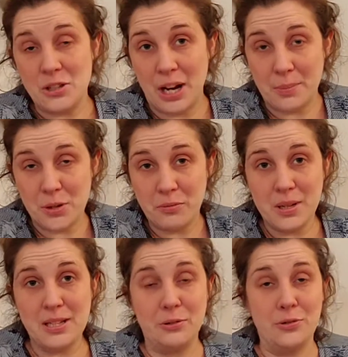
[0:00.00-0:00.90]
chapter of
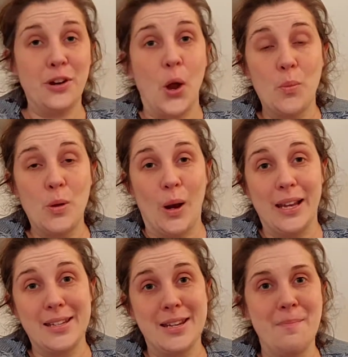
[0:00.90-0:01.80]
Matilda. I hope you
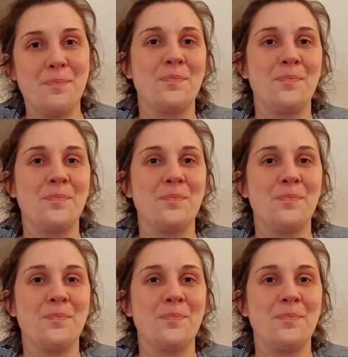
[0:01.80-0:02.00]
liked it.